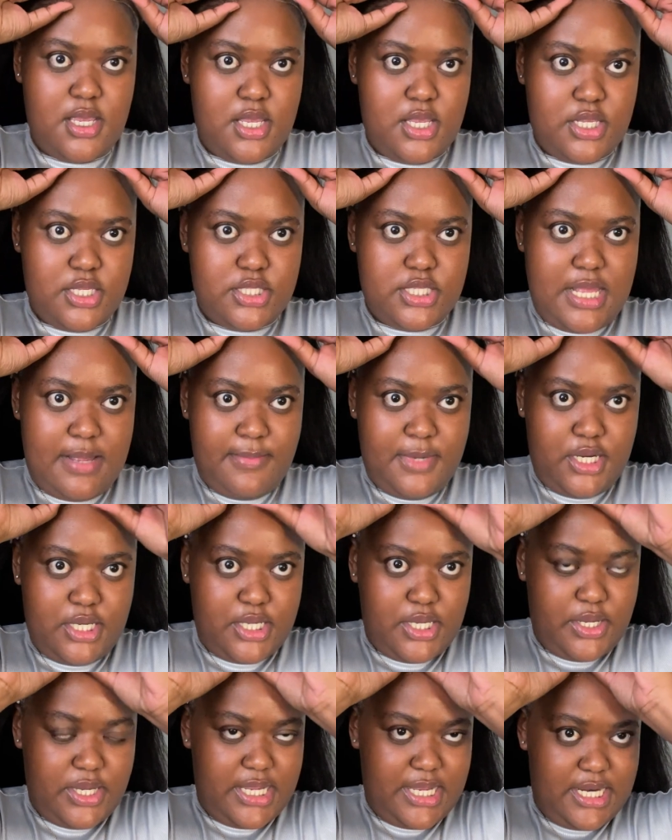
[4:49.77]
So I'm gonna
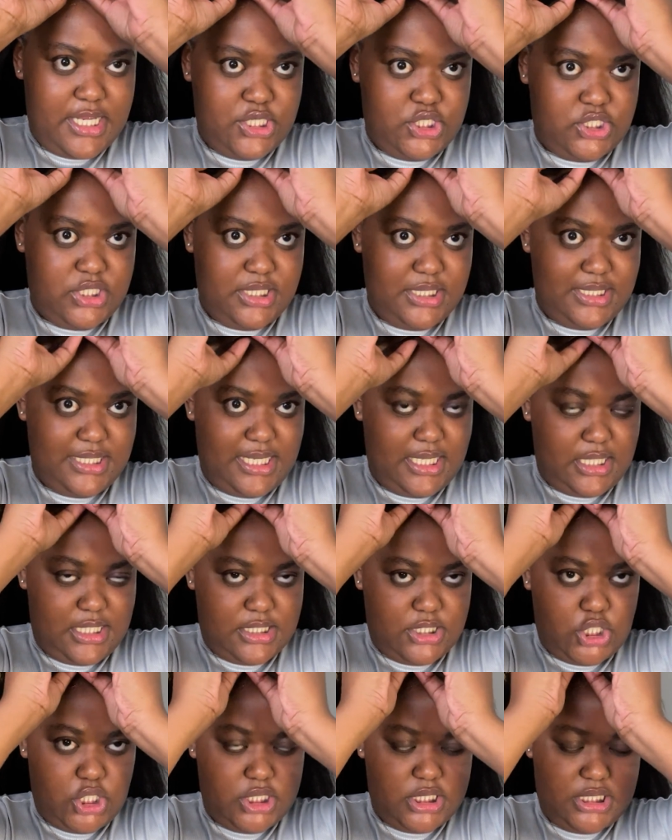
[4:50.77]
go in and just
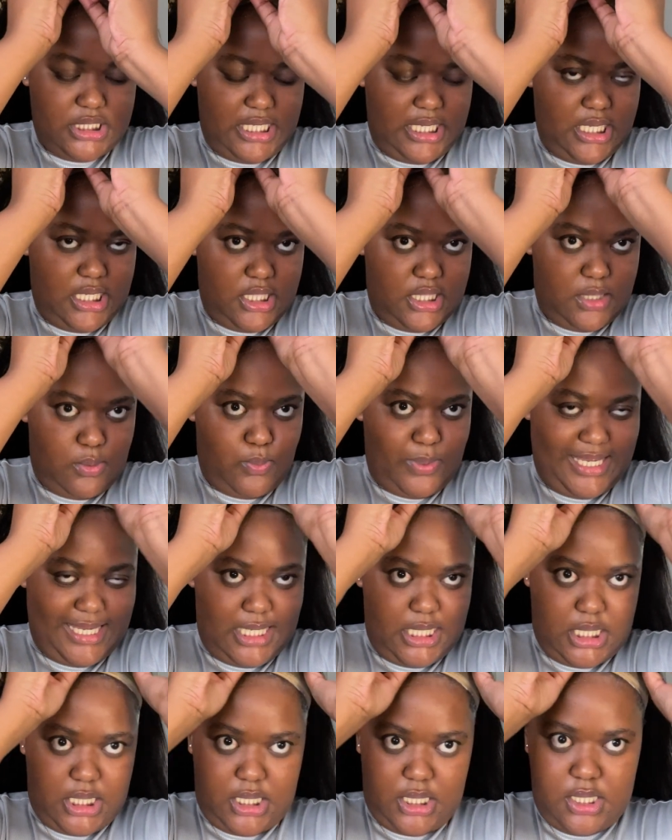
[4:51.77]
start sticking the wig.